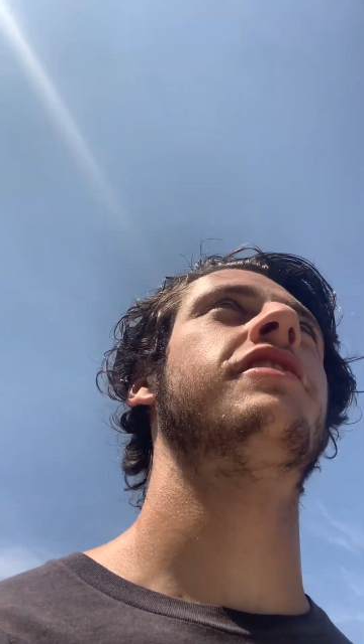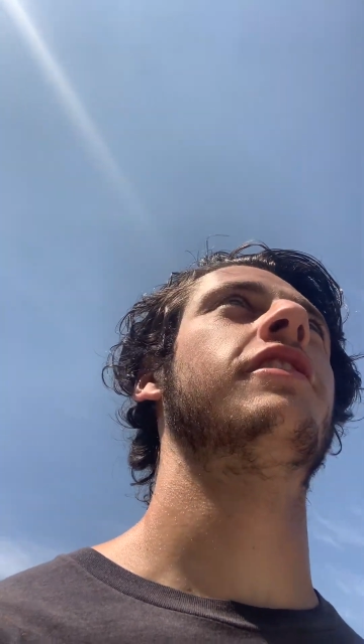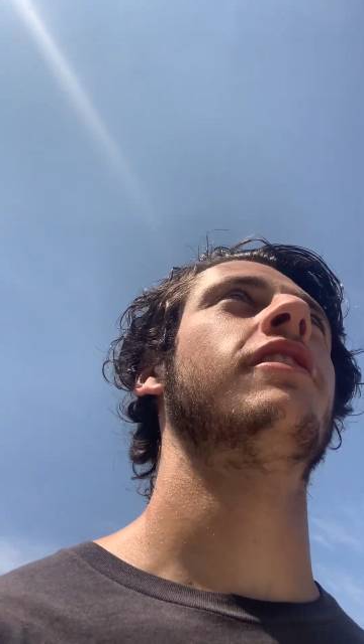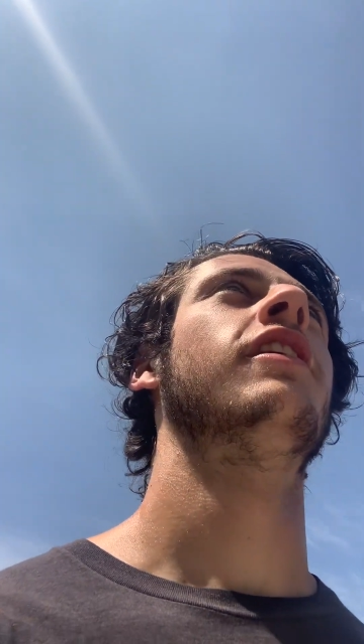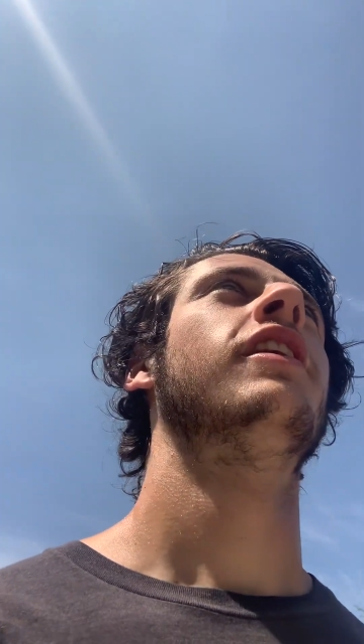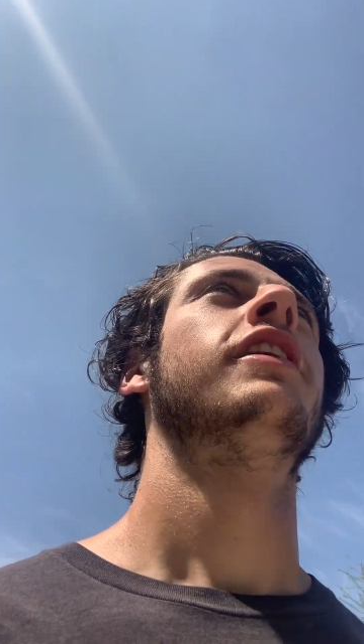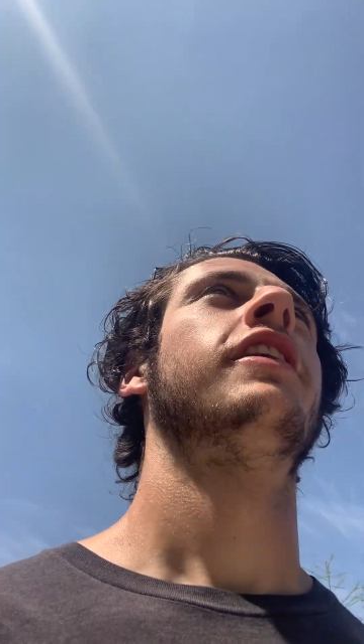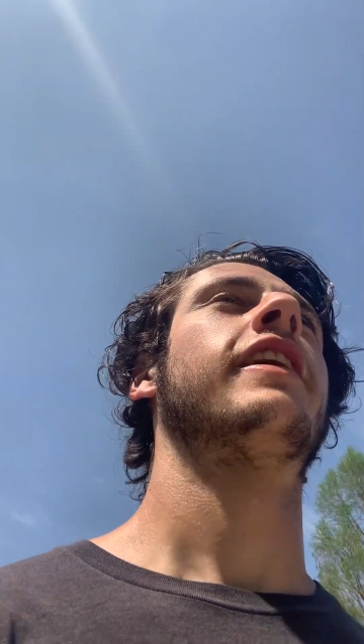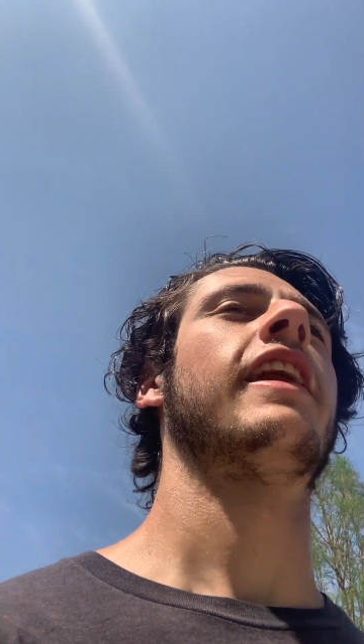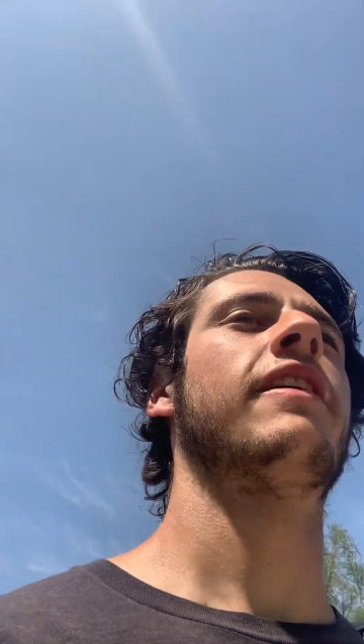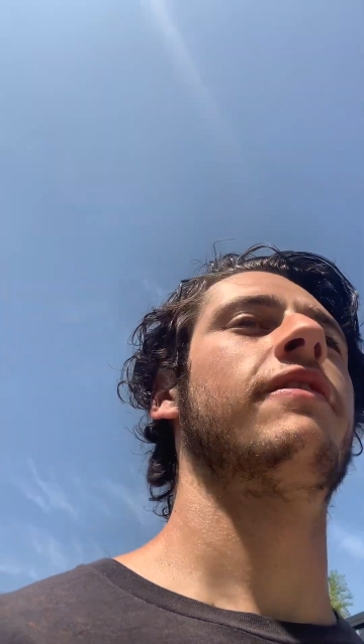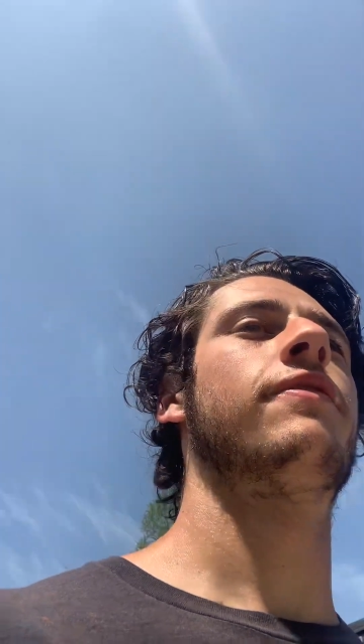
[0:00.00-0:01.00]
you're, you're
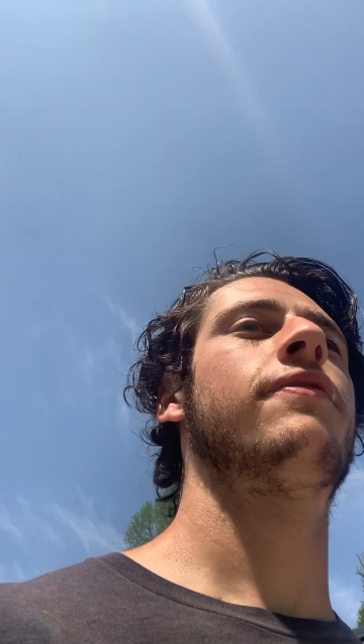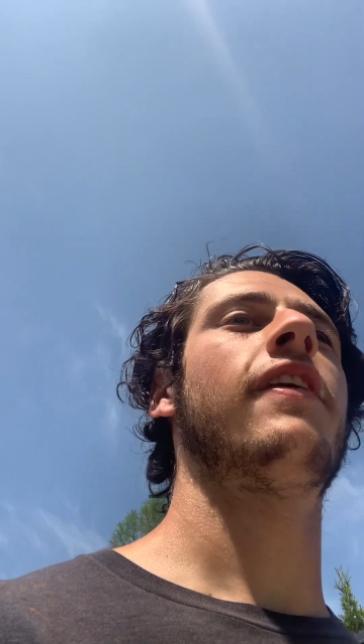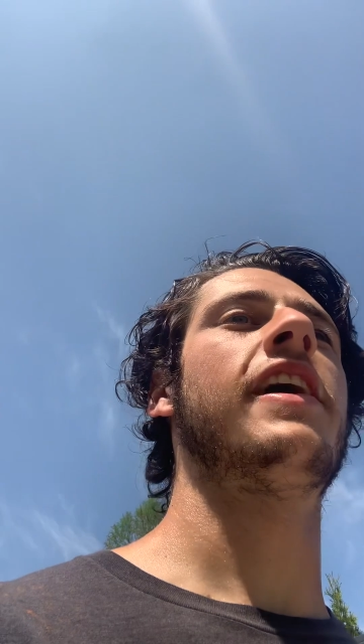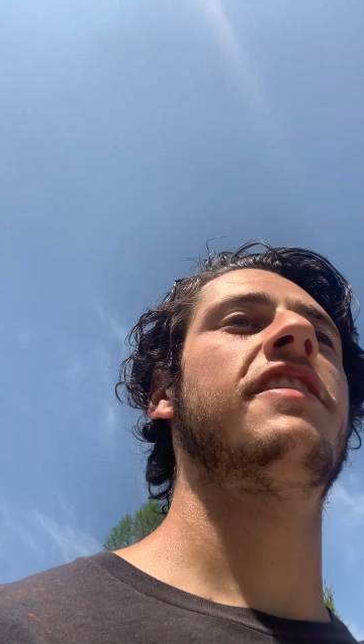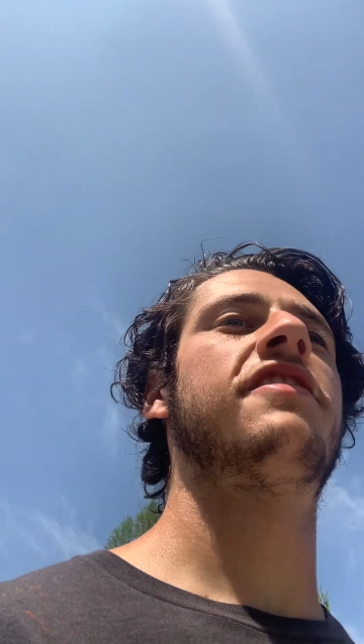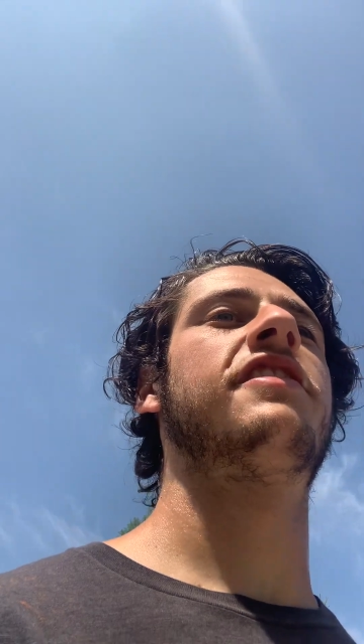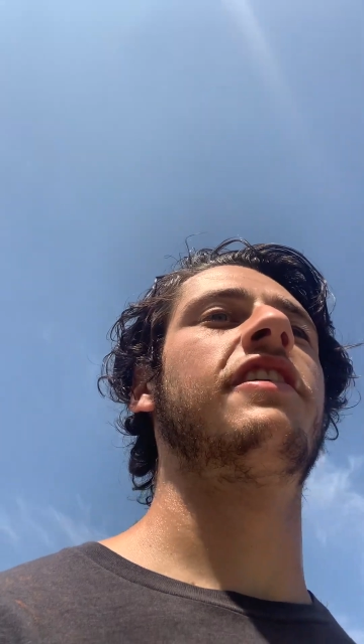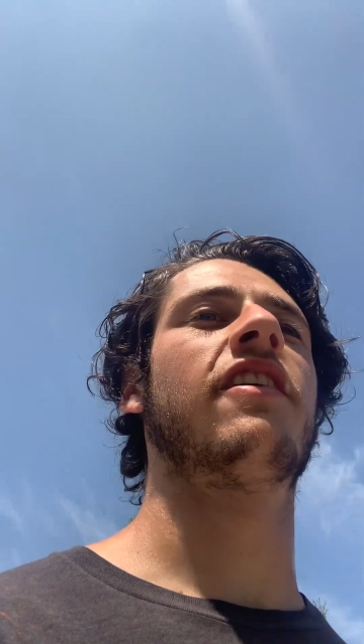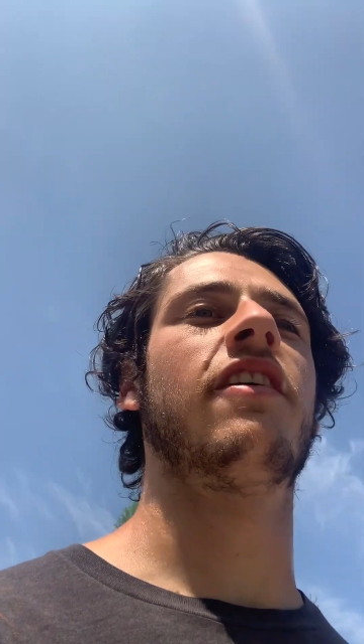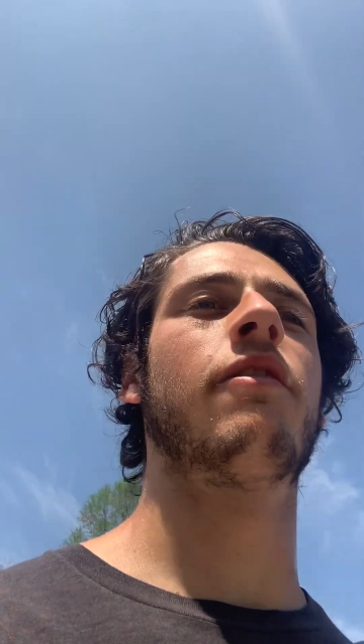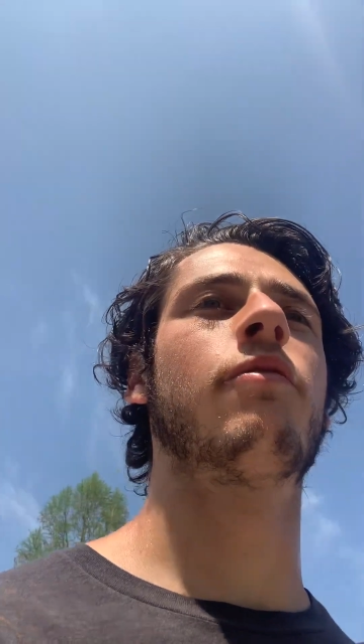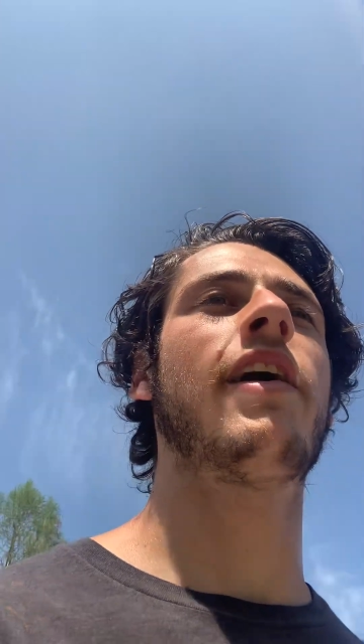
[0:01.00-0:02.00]
getting in fights, you're
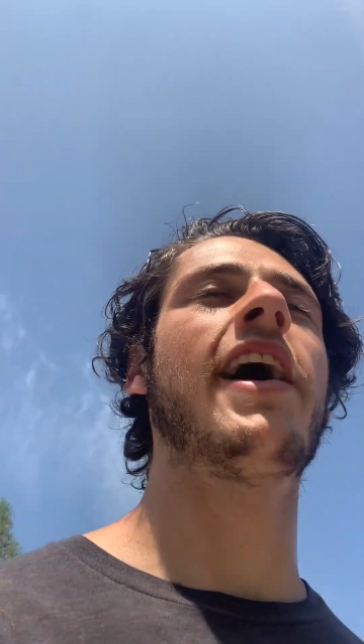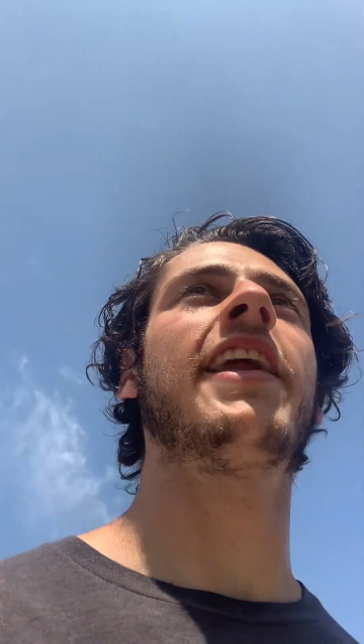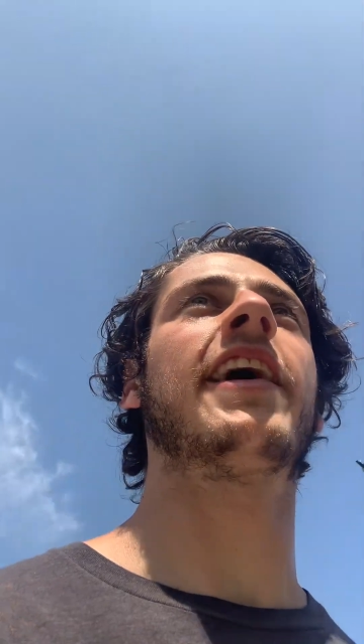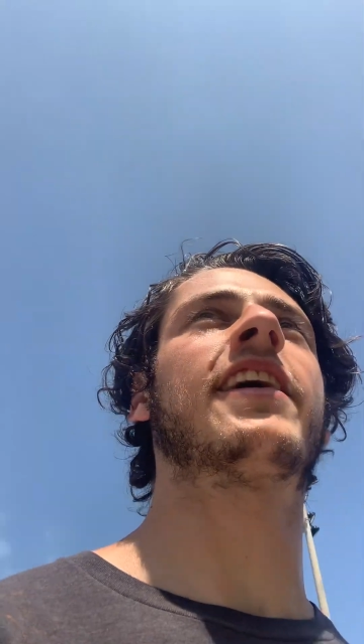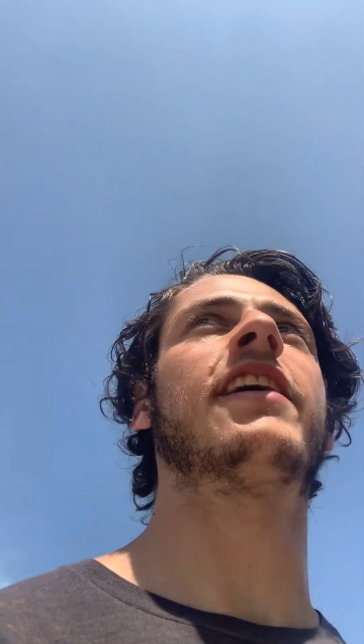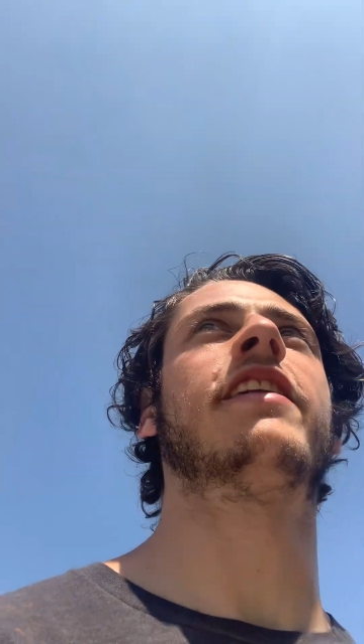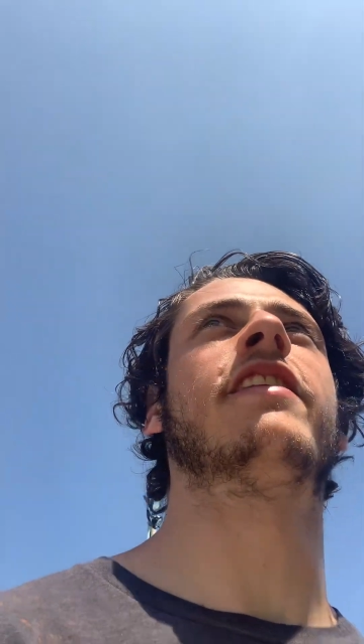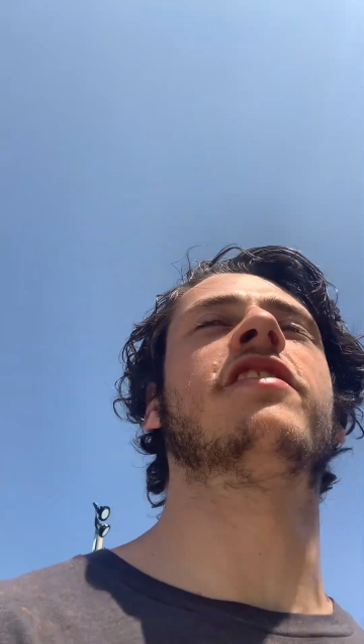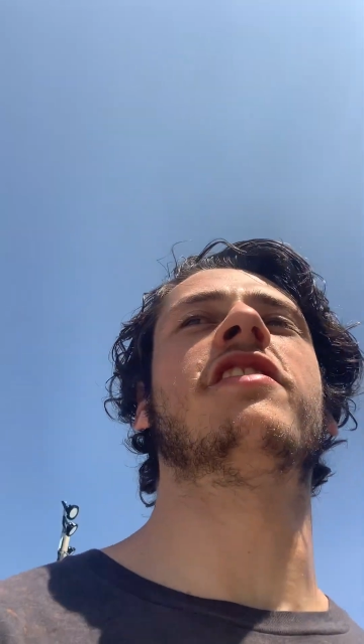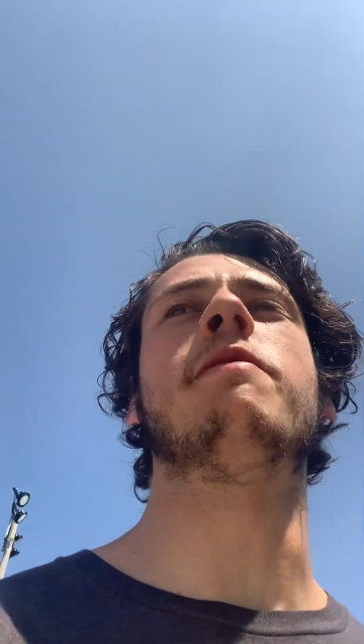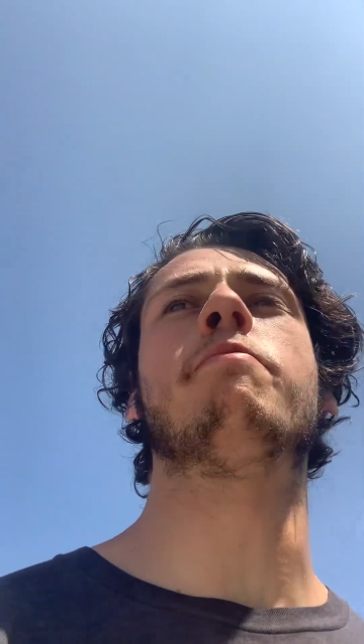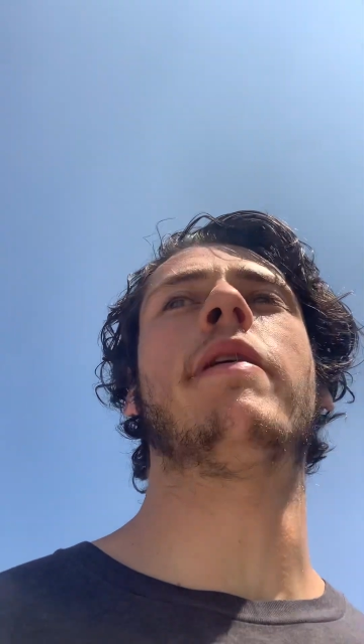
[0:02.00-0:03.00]
erratic, there's
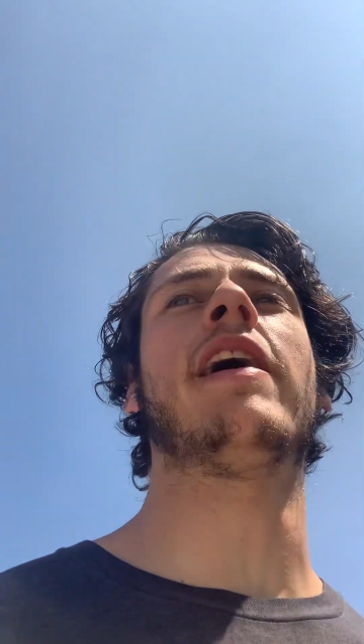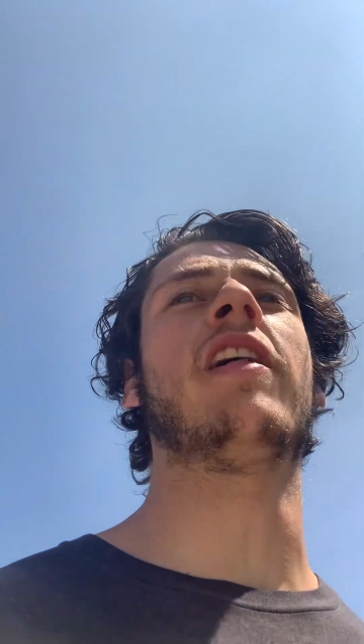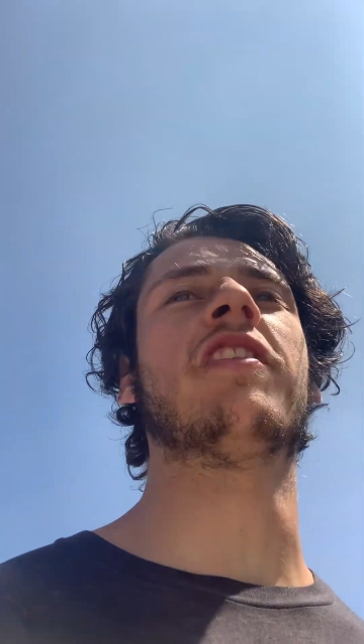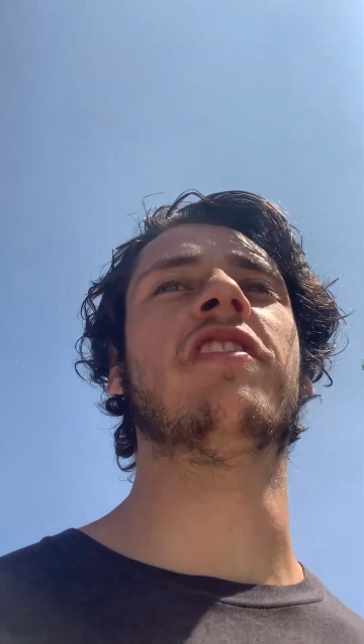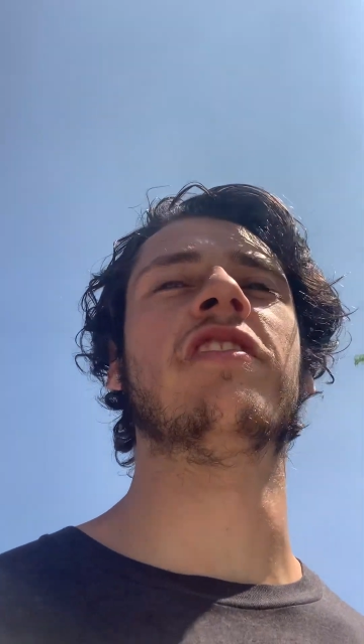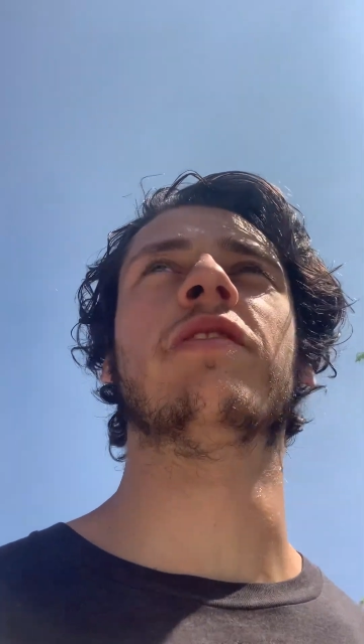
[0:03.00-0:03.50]
imbalances